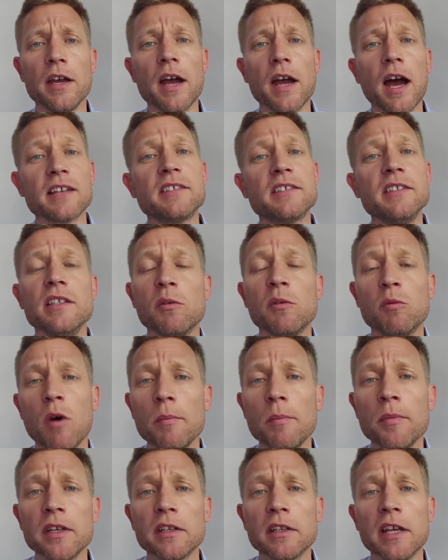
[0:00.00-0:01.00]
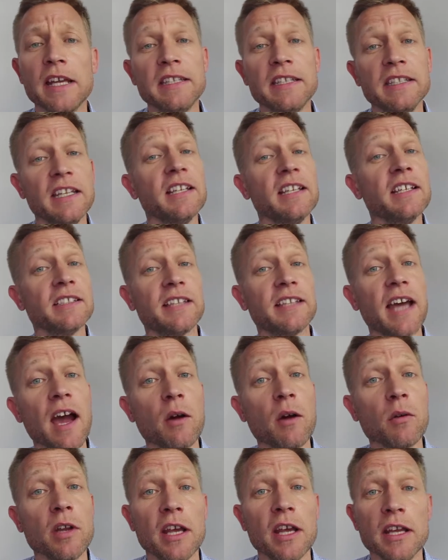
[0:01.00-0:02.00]
I see a woman kneeling
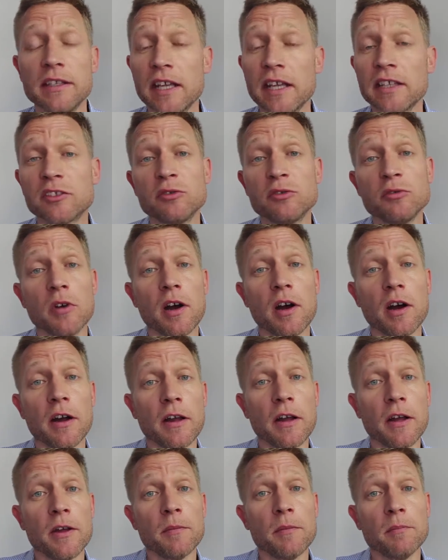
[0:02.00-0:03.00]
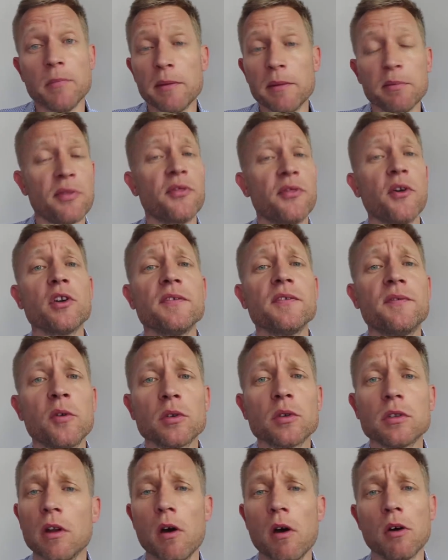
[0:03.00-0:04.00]
down next to a maybe
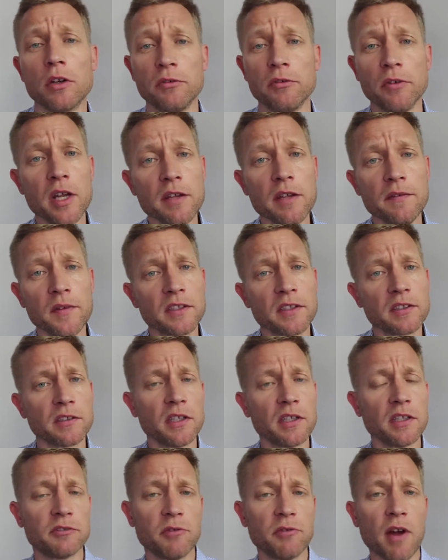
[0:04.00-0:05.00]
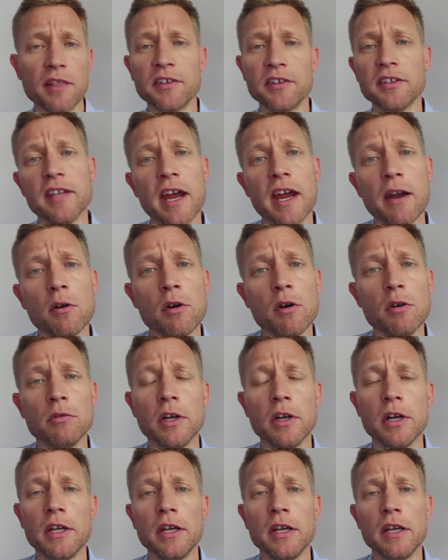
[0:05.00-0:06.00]
30-foot long grave. It's rather narrow.
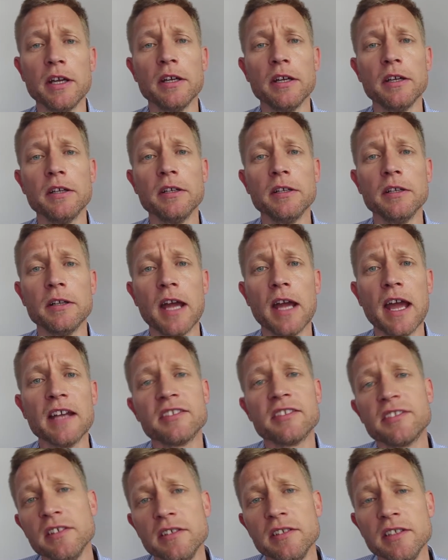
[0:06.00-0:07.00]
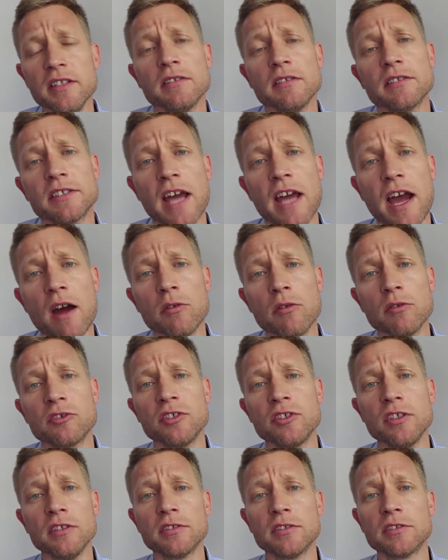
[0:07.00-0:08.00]
As she kneels down,
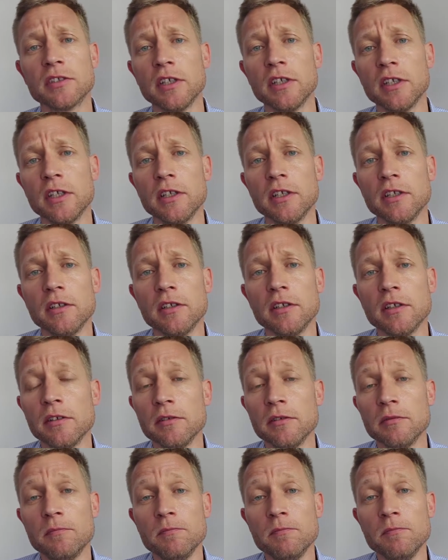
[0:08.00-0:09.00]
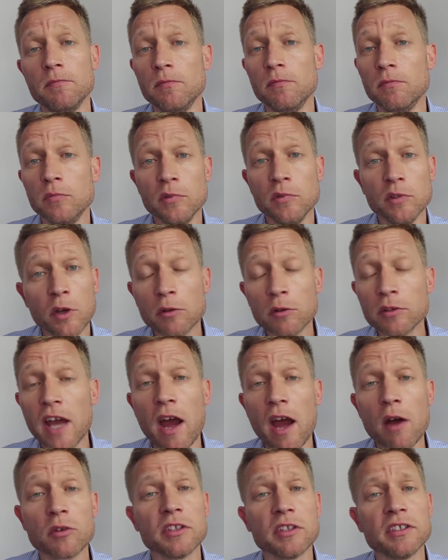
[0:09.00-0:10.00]
she's no
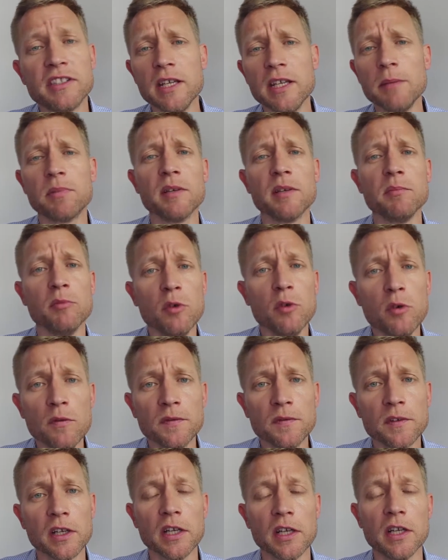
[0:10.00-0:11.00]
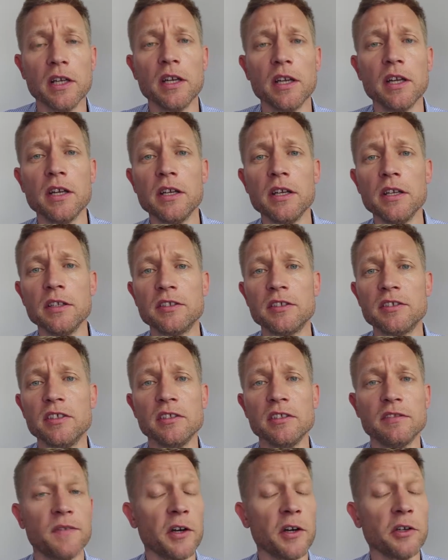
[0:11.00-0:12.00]
doubt deeply moved.
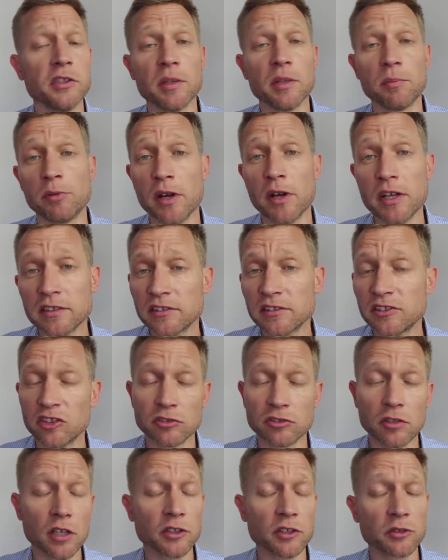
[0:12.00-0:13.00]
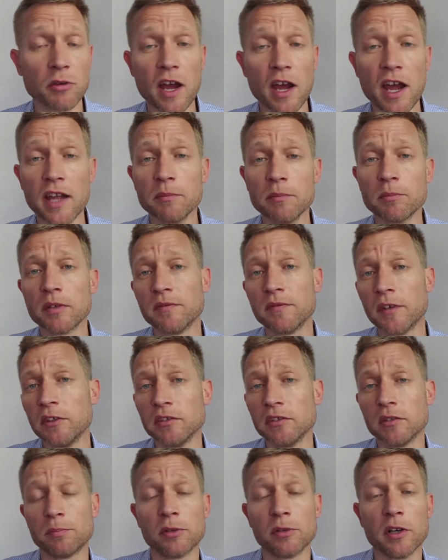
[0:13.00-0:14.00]
She's very depressed. She's not crying, but
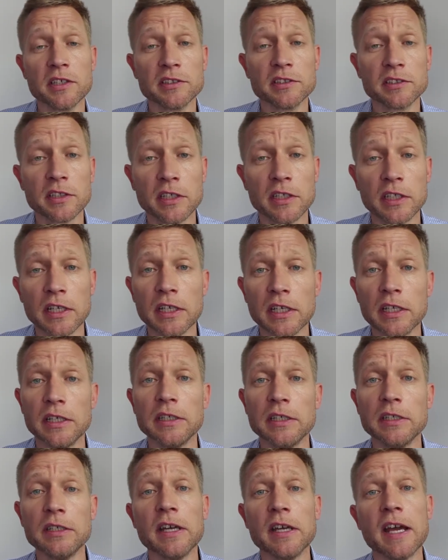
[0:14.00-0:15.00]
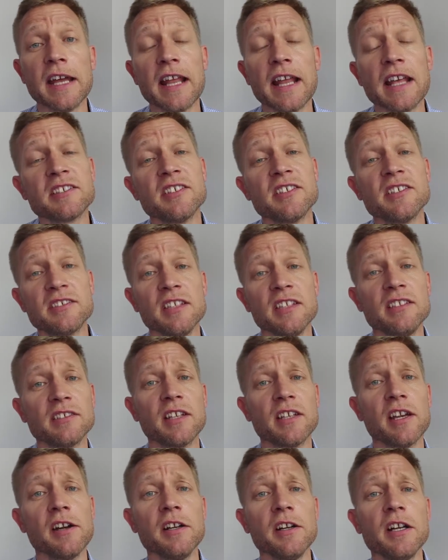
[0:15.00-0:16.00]
very depressed. And as she sits
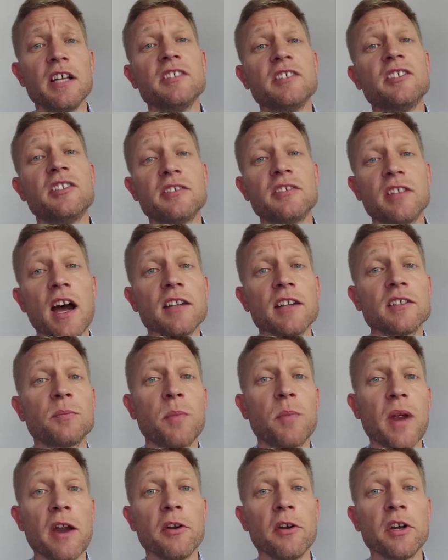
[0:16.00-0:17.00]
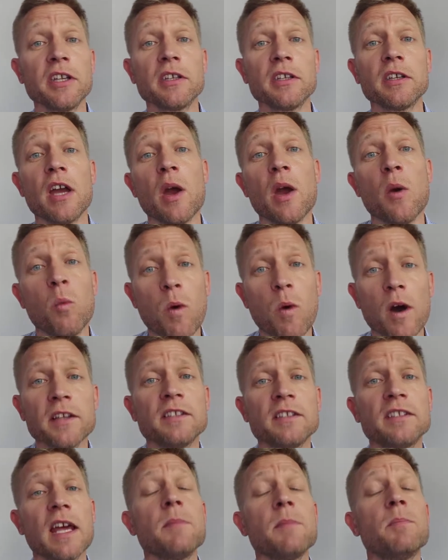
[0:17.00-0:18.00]
there, she starts burying
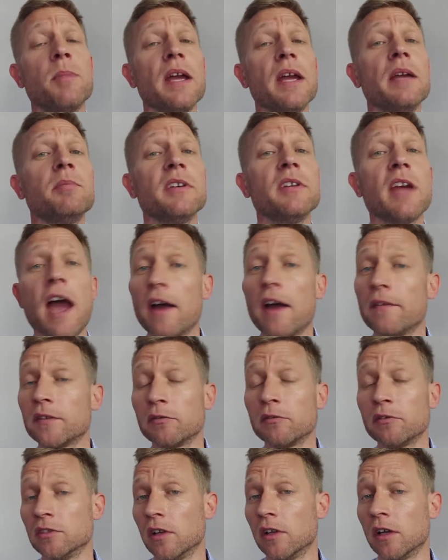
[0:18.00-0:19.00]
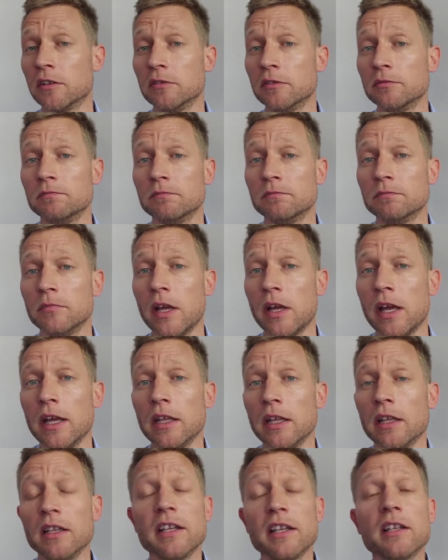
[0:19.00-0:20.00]
one dead baby after another.
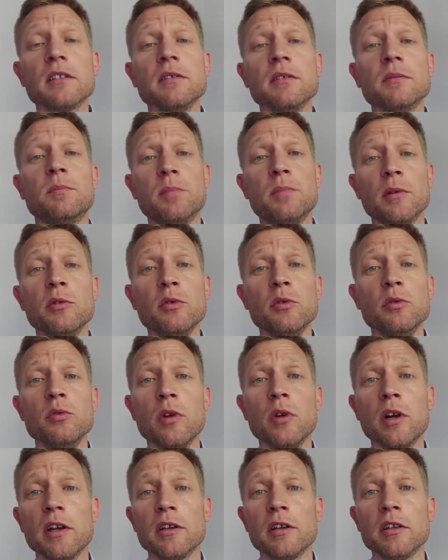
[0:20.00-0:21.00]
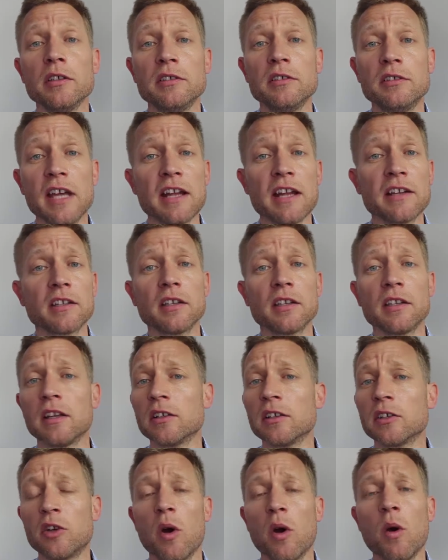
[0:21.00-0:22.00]
Little blue, dead
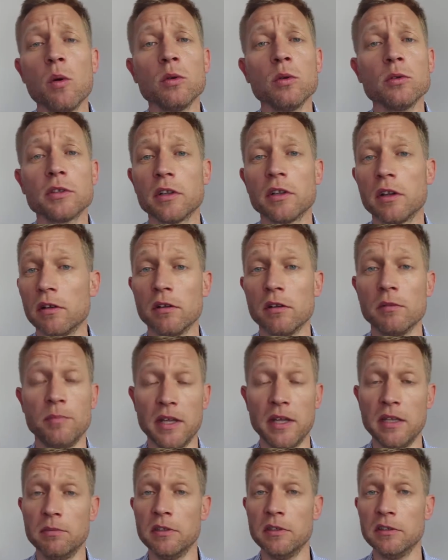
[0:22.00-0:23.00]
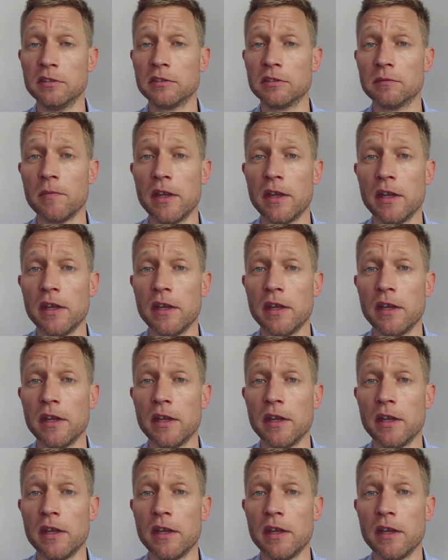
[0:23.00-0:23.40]
and cold babies.